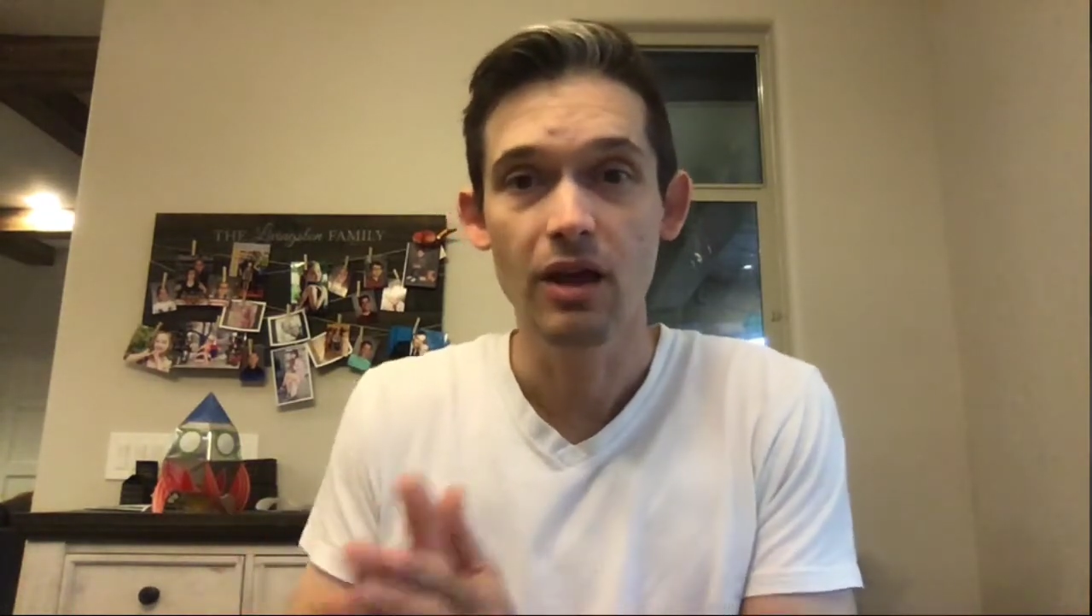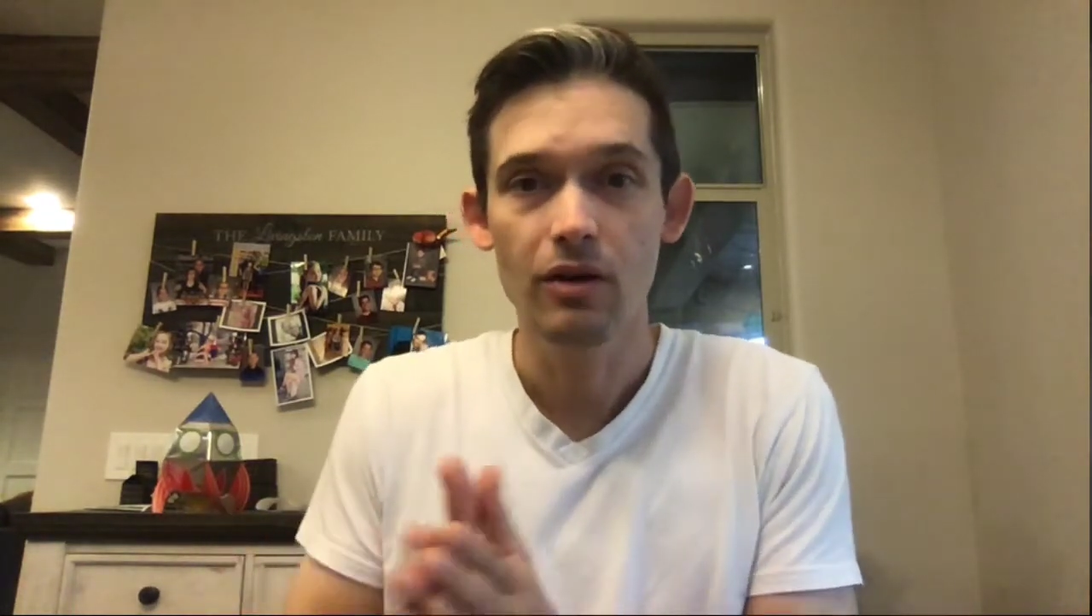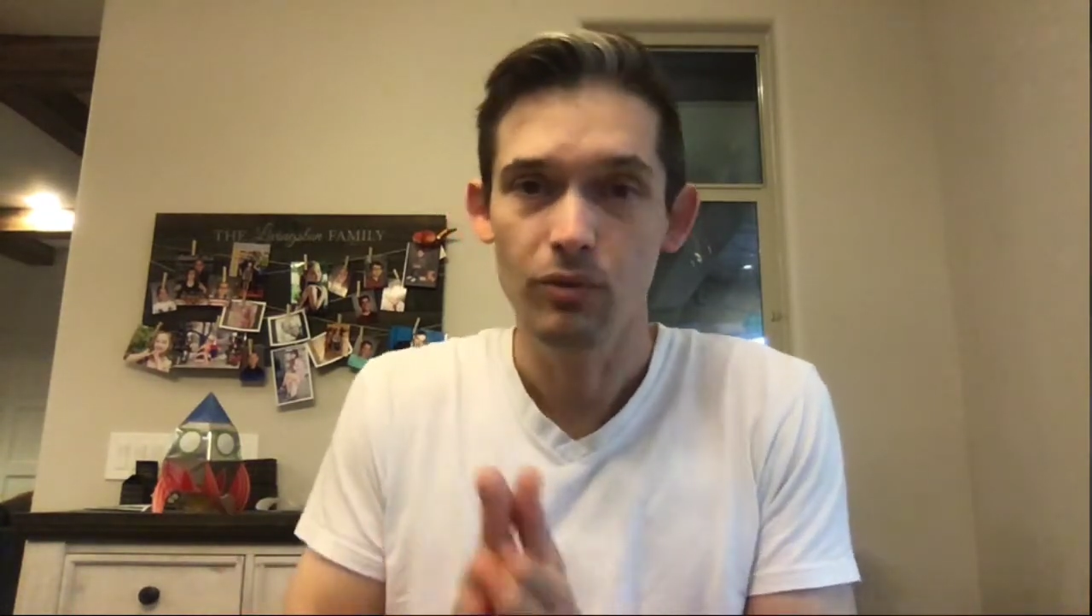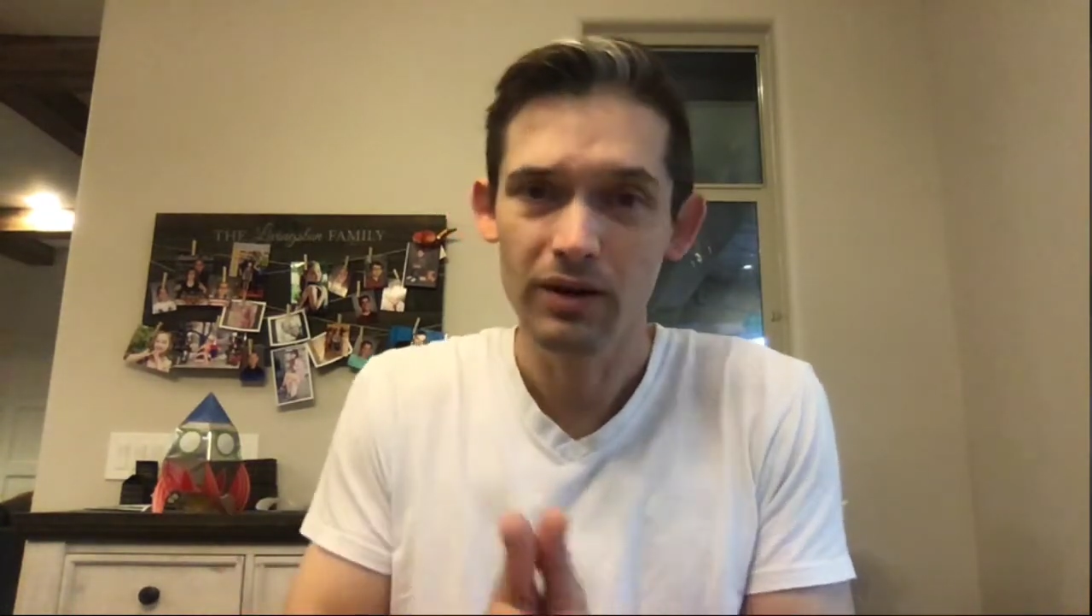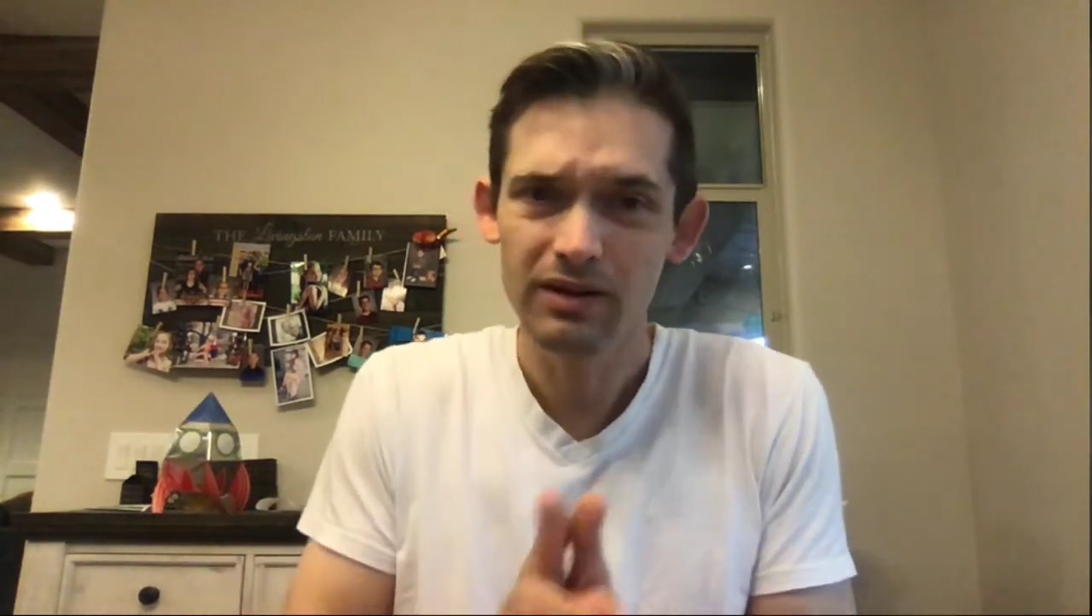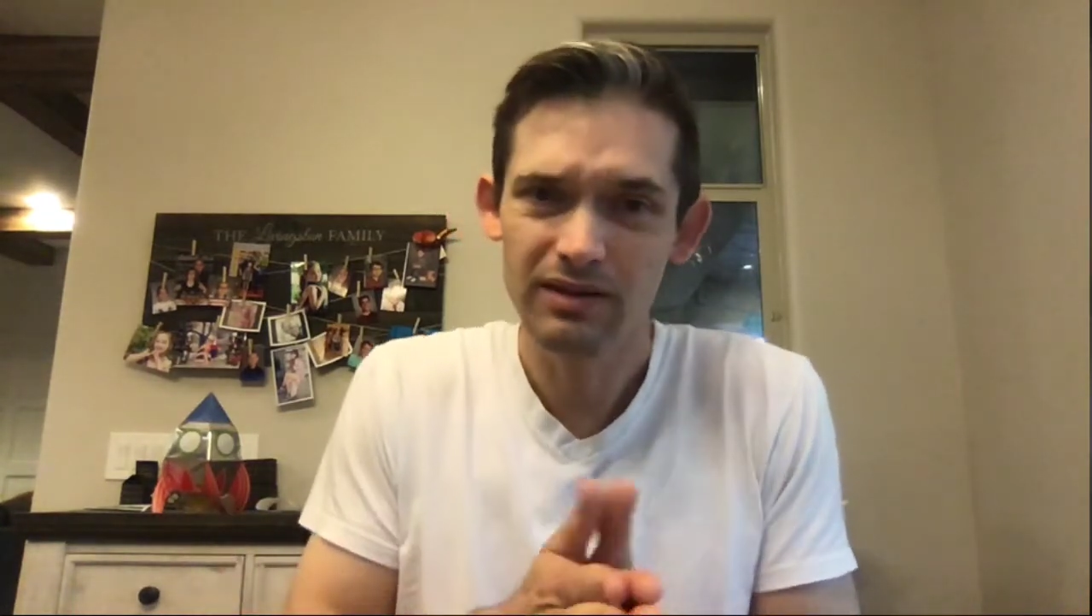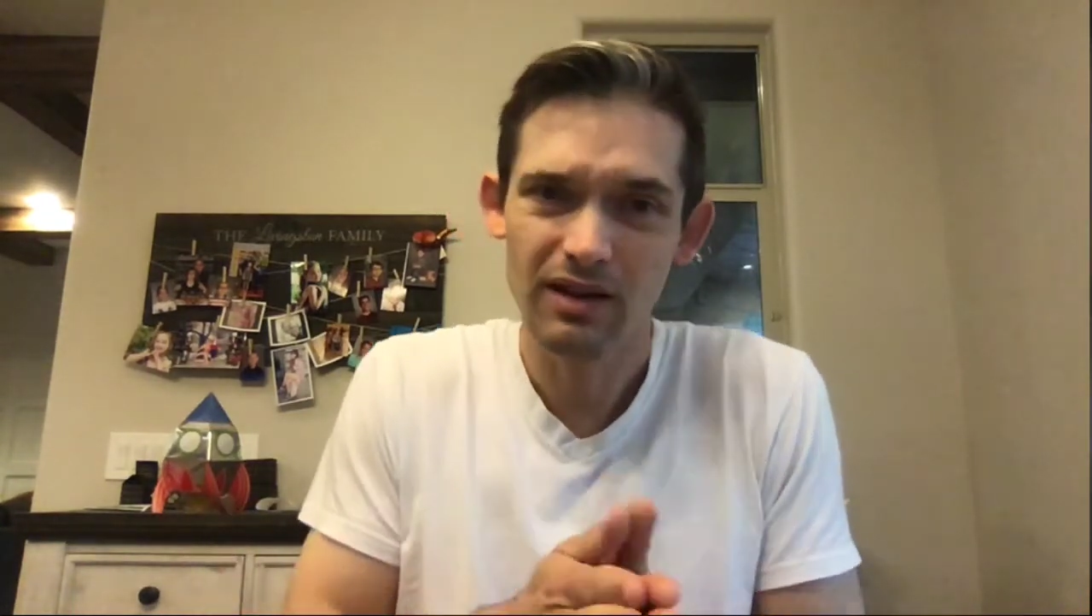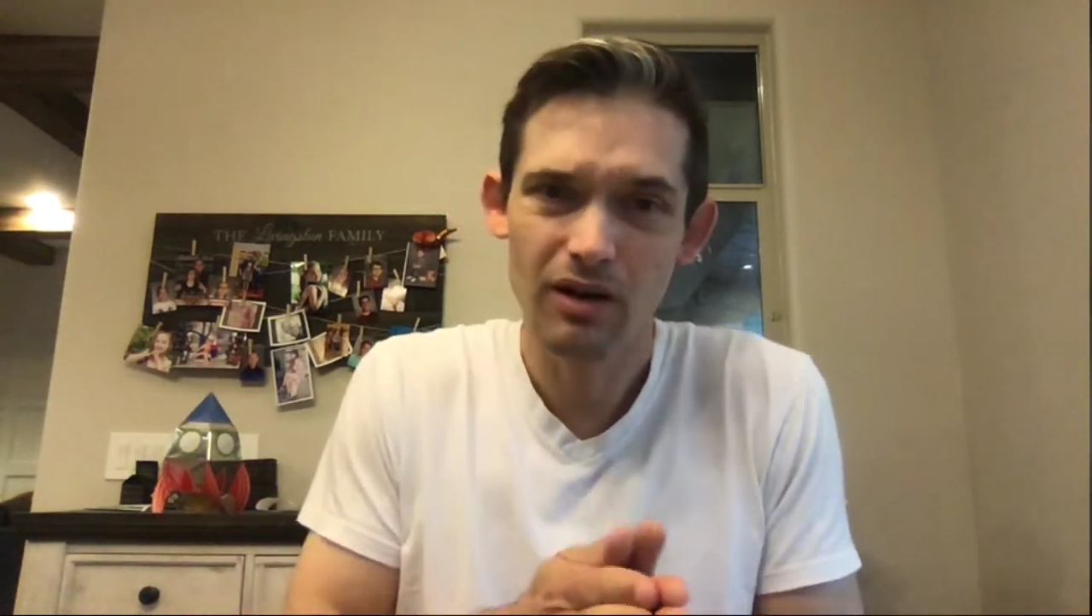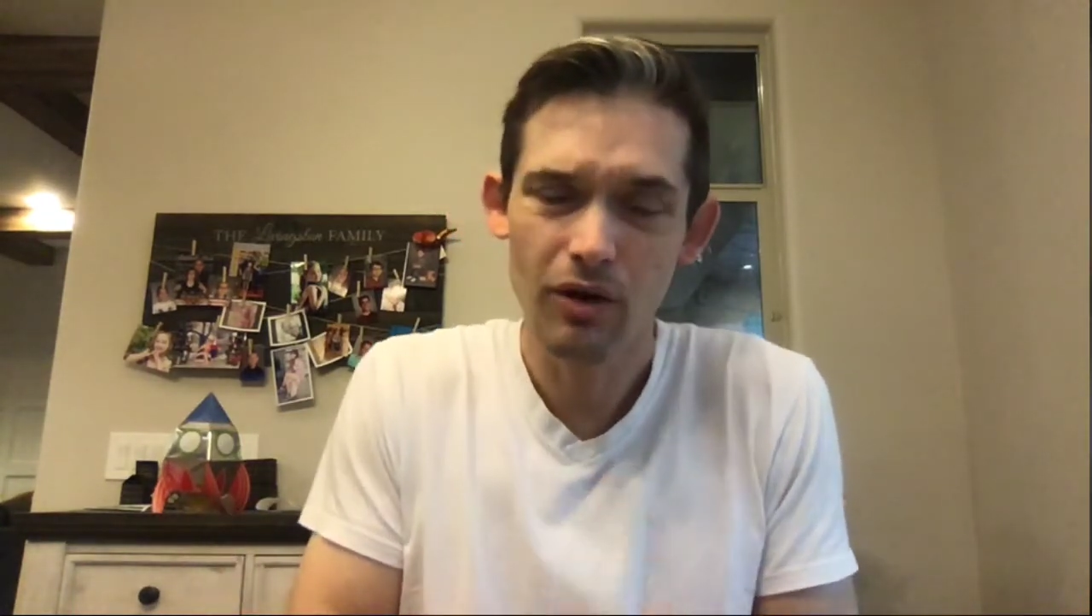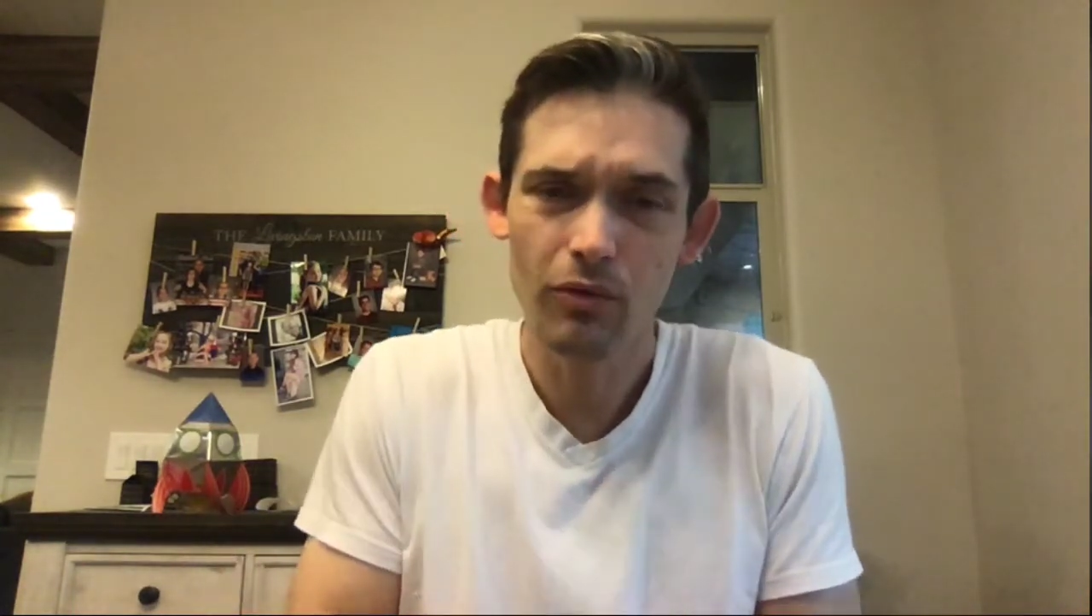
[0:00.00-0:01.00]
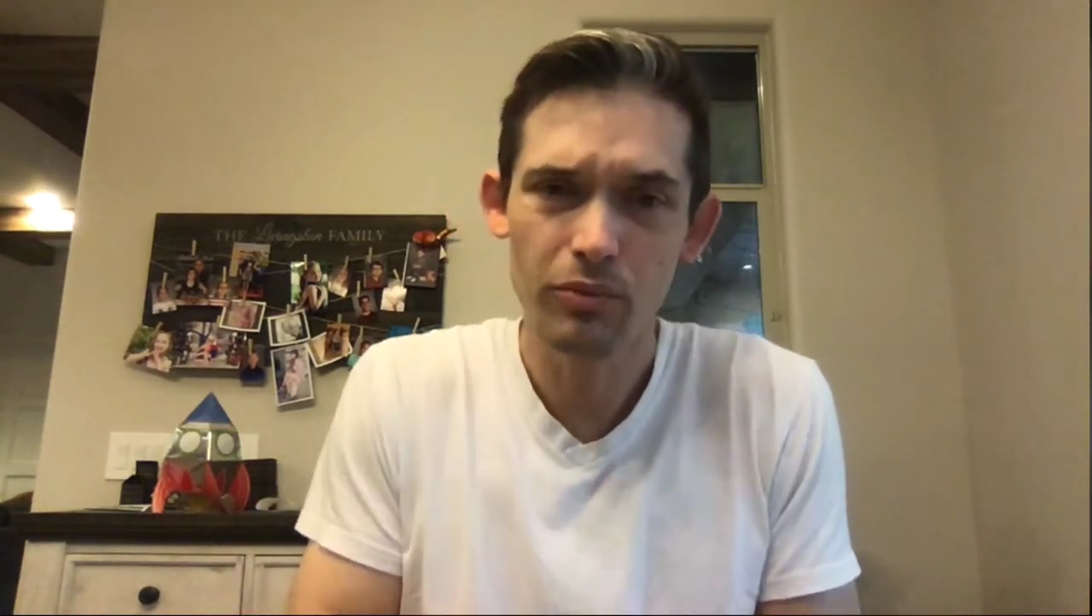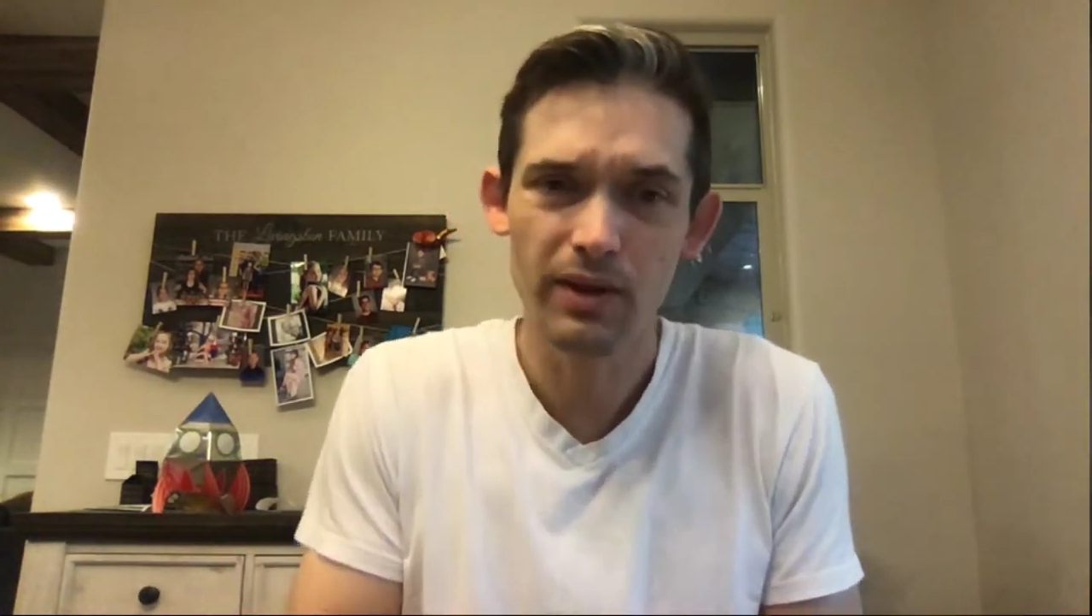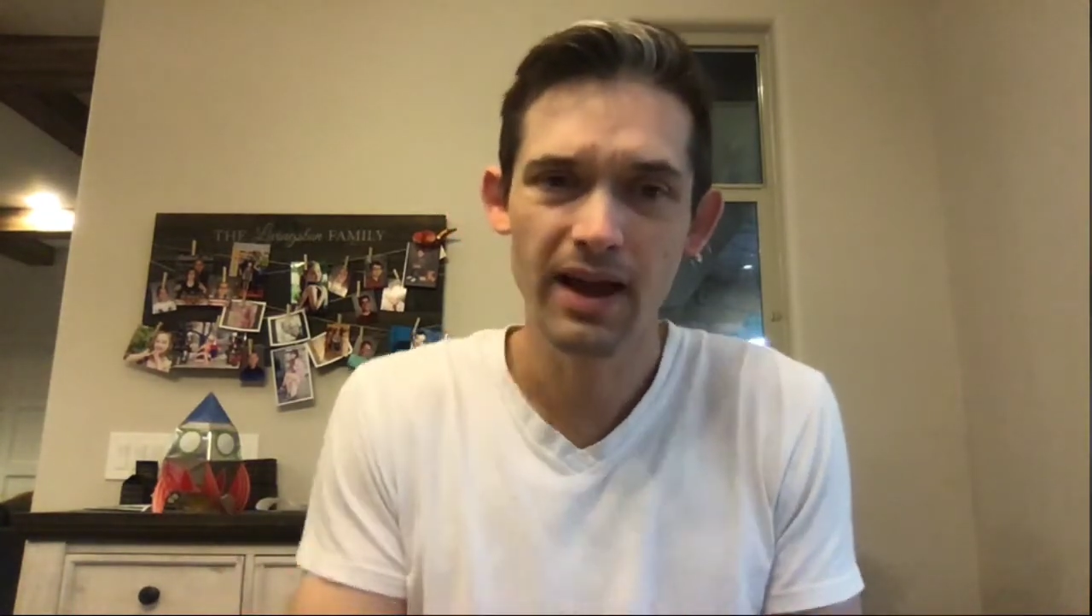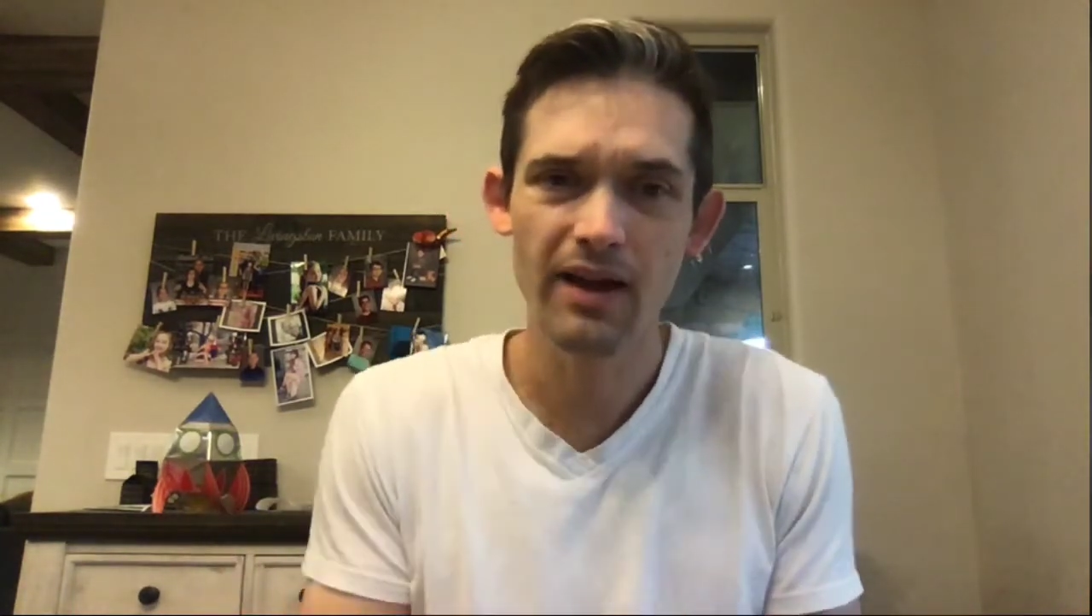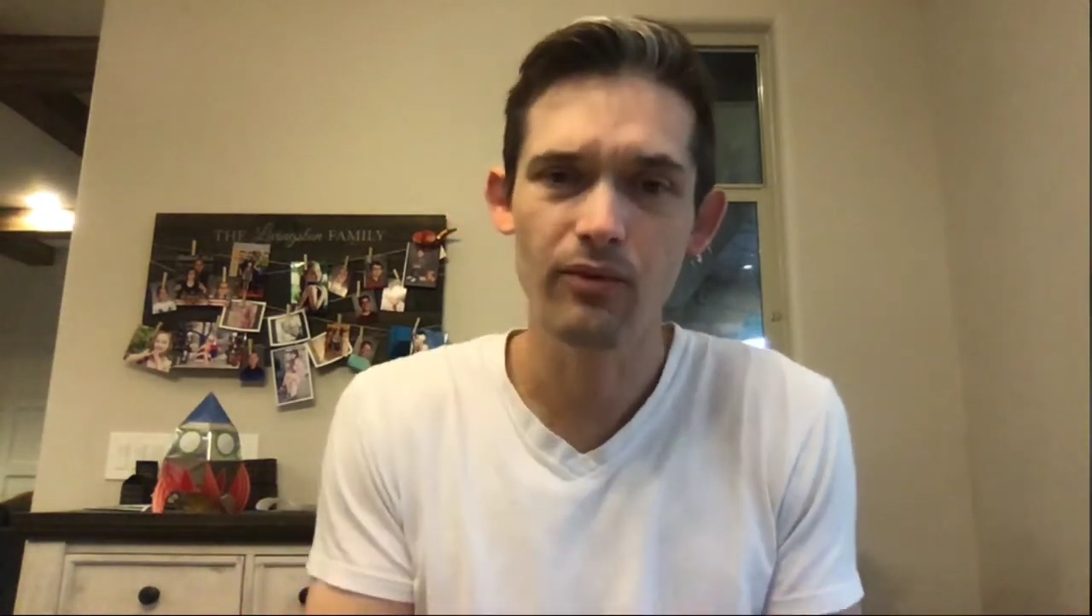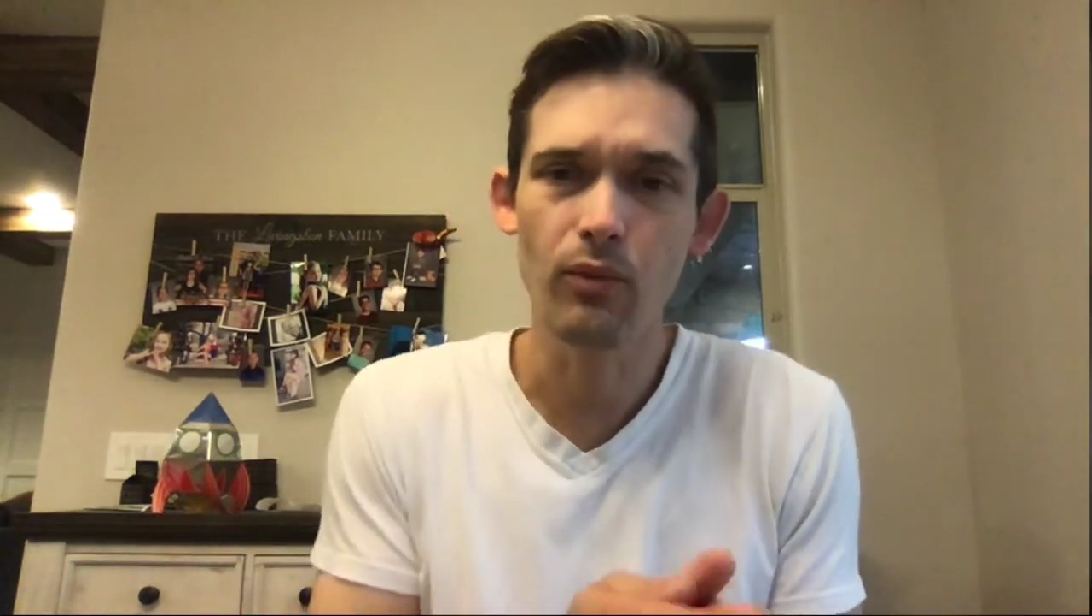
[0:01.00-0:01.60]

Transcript: what is the hope we have?